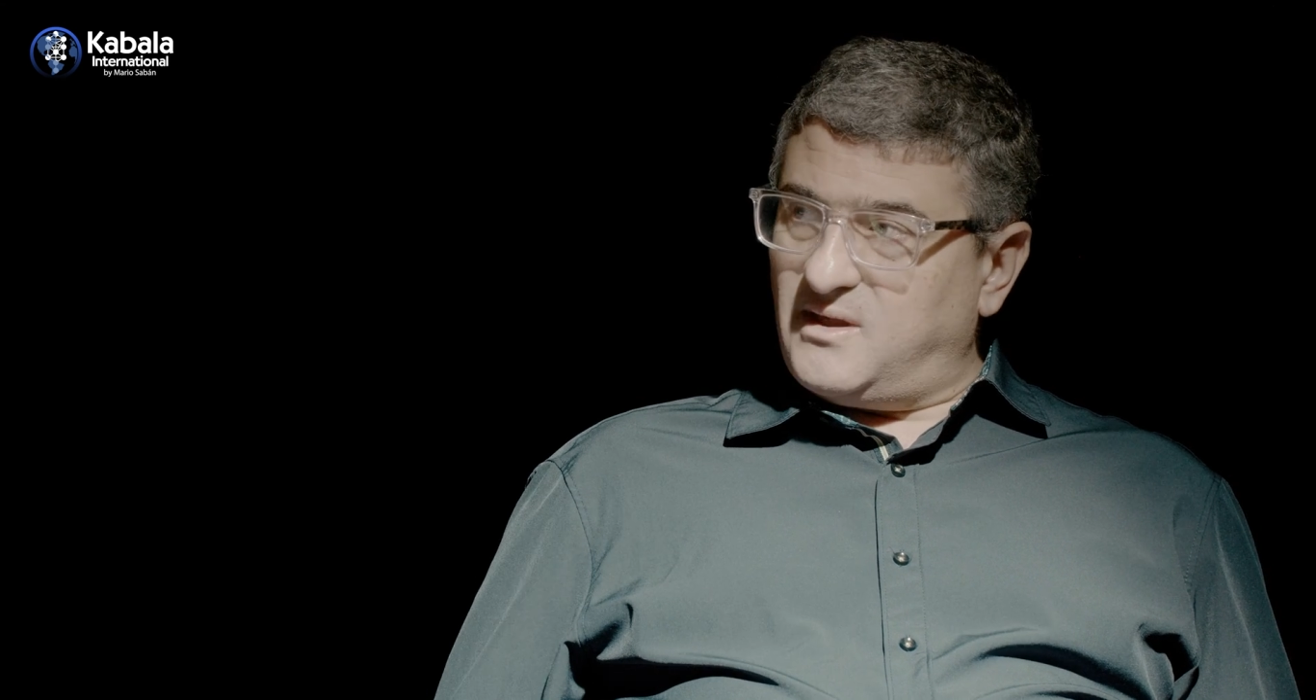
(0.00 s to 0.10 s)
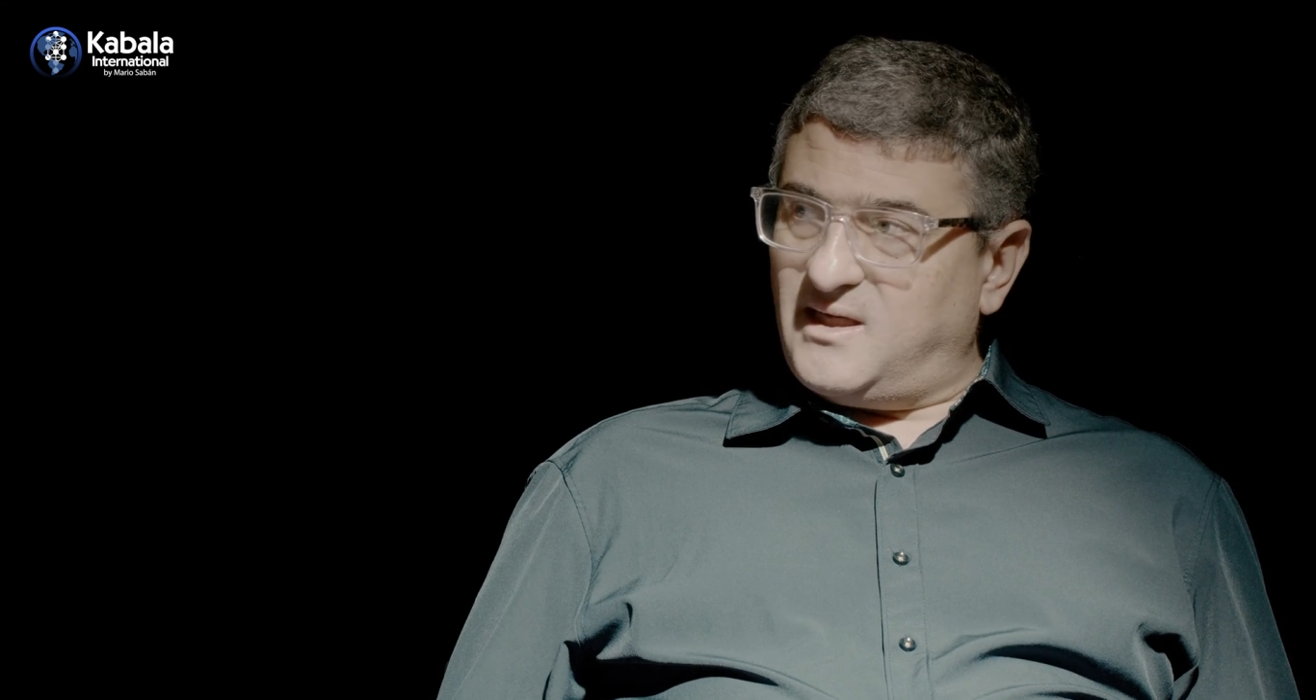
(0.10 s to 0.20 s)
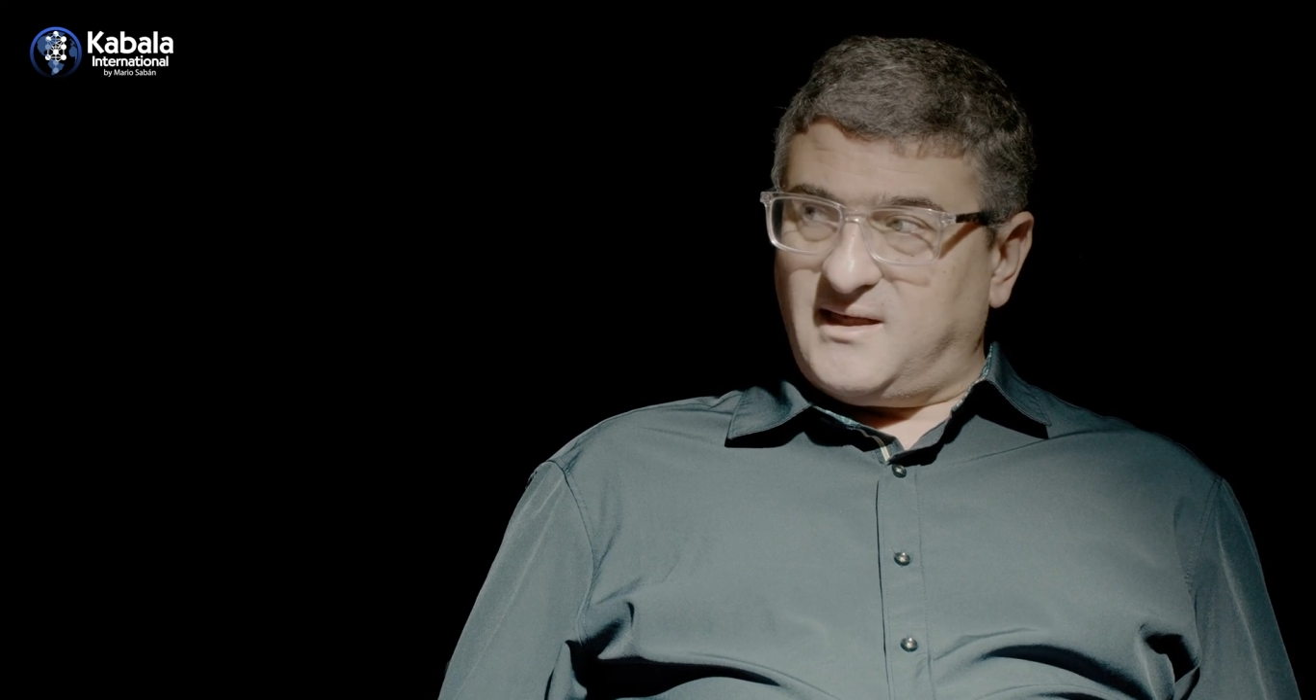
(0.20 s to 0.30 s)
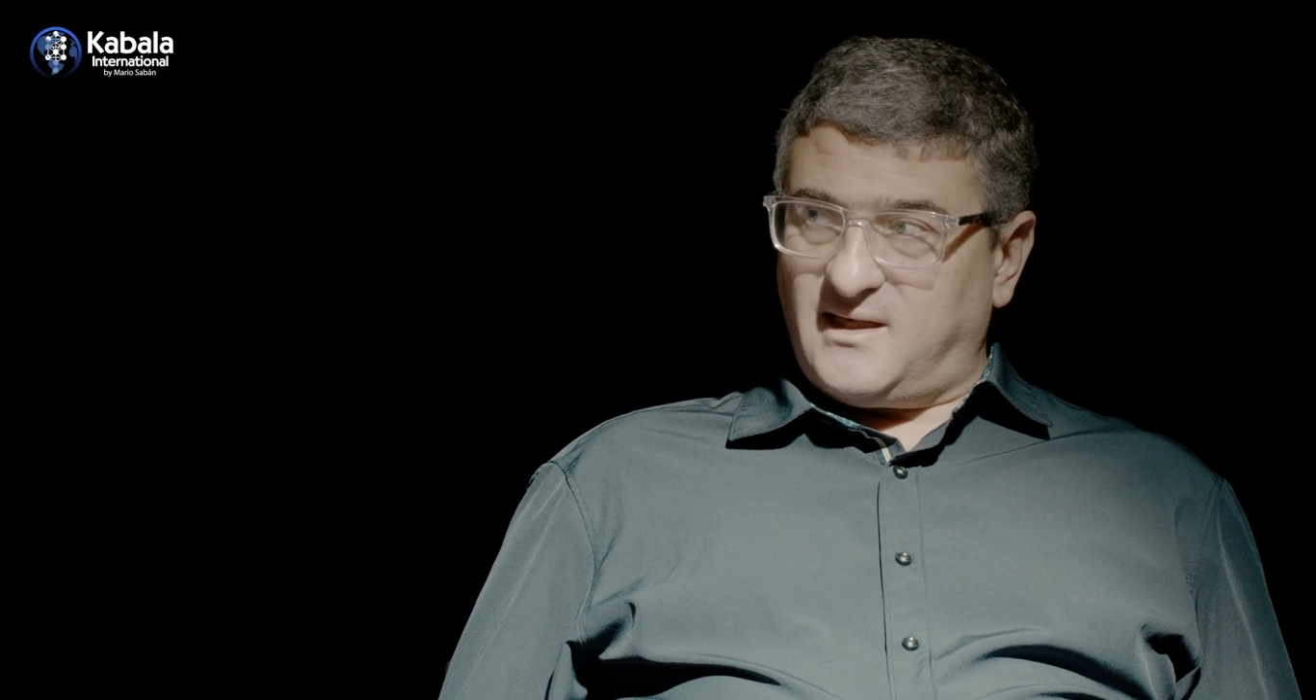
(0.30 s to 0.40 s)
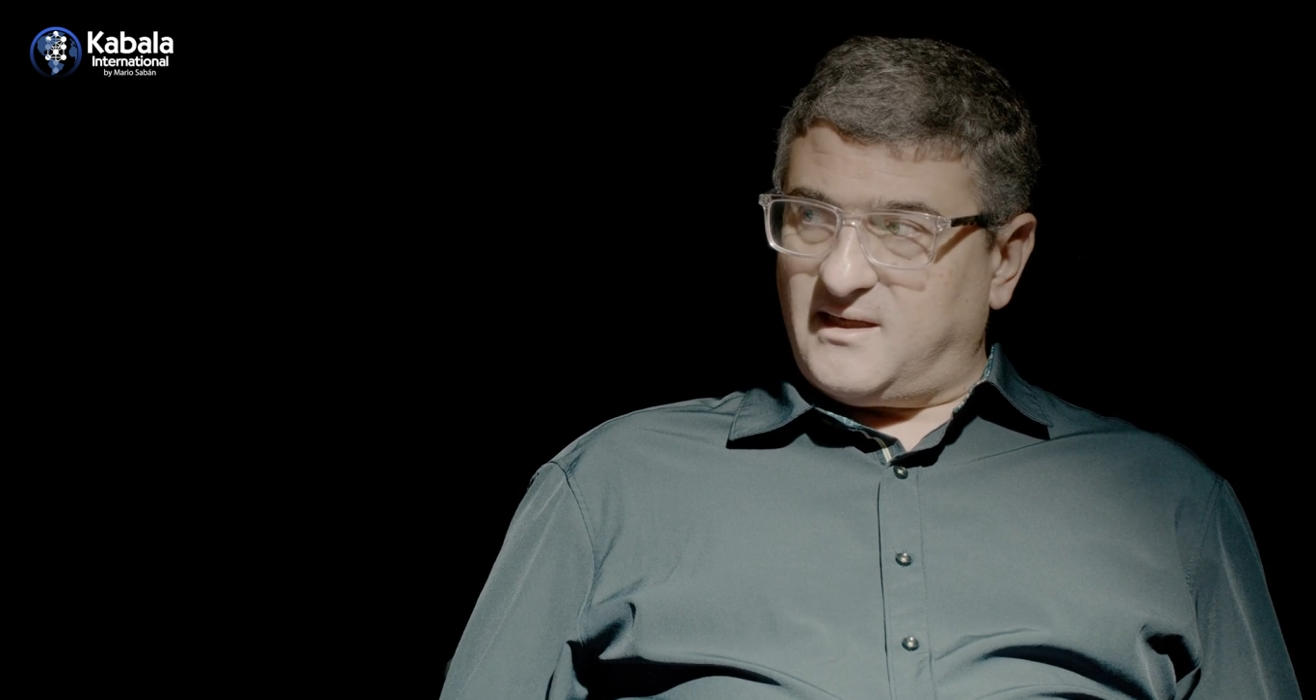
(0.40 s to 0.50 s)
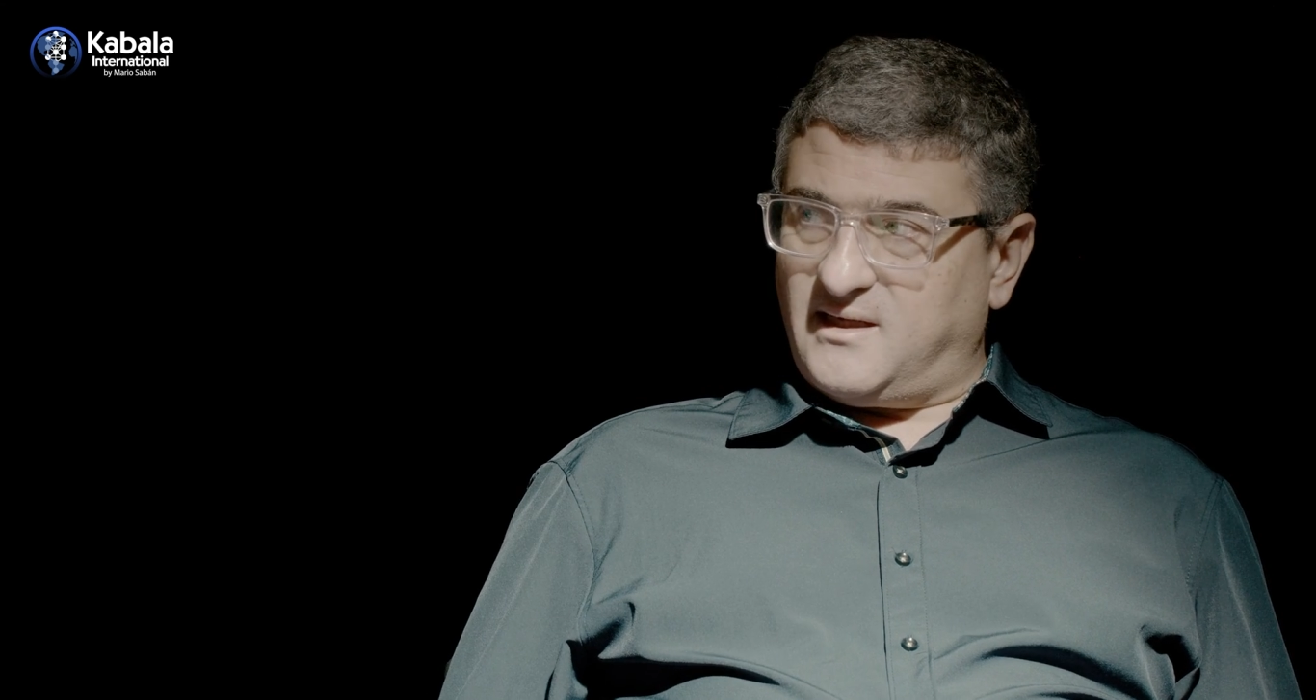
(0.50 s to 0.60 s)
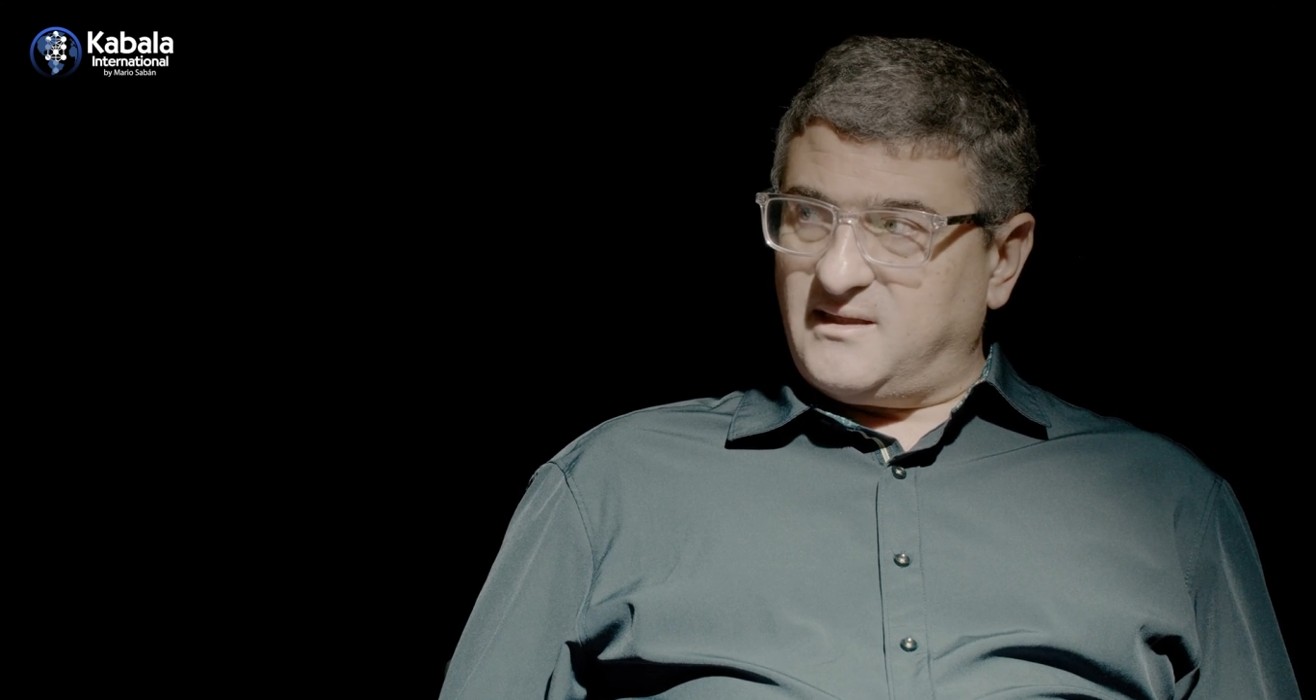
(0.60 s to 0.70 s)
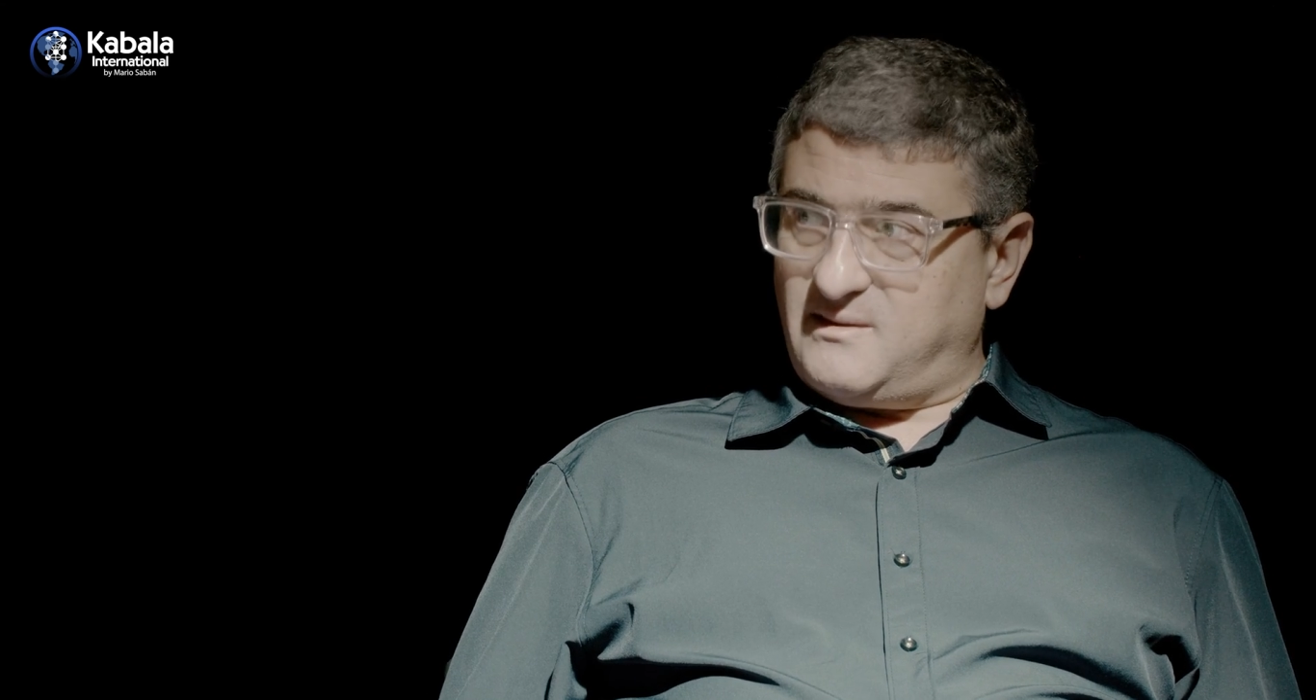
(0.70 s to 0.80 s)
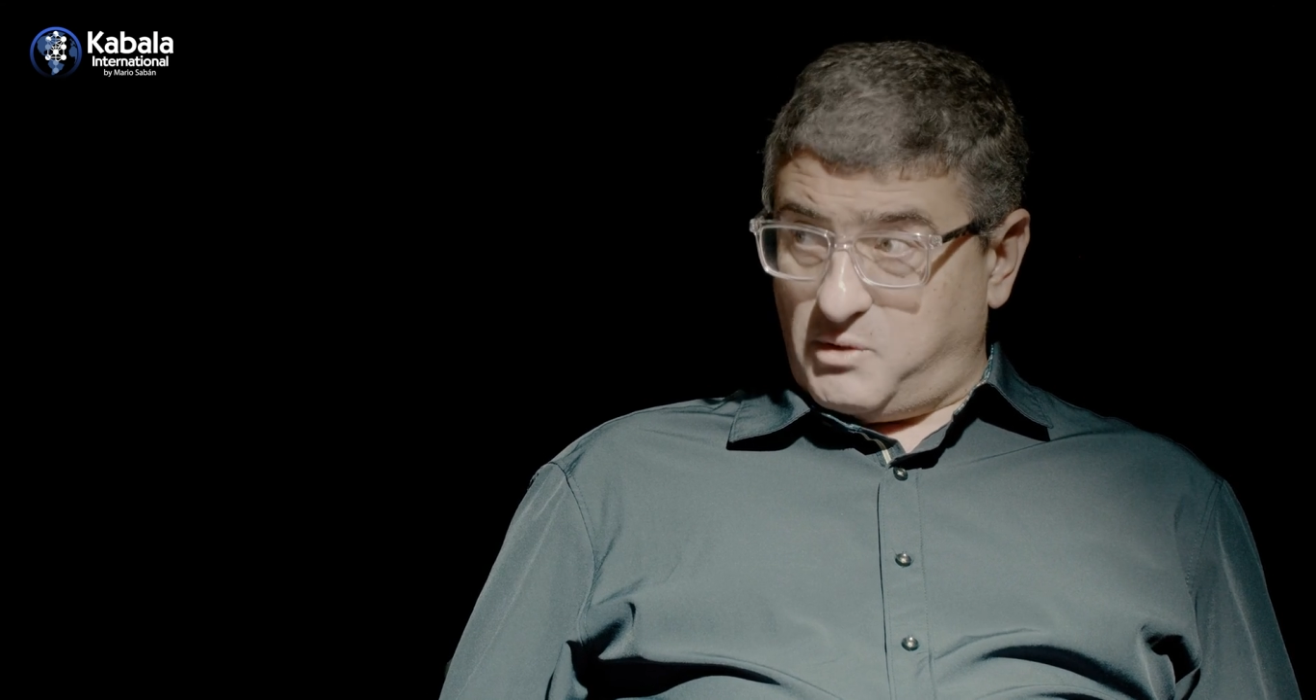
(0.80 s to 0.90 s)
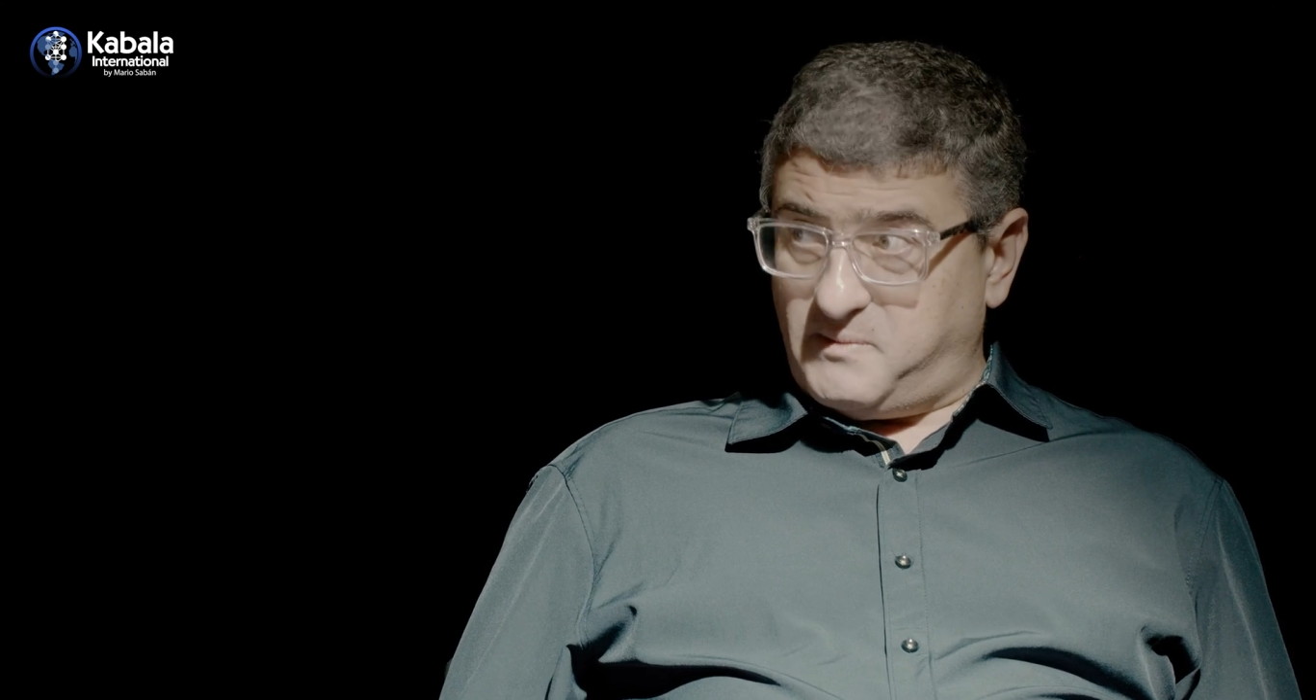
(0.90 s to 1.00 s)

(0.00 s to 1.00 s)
living through.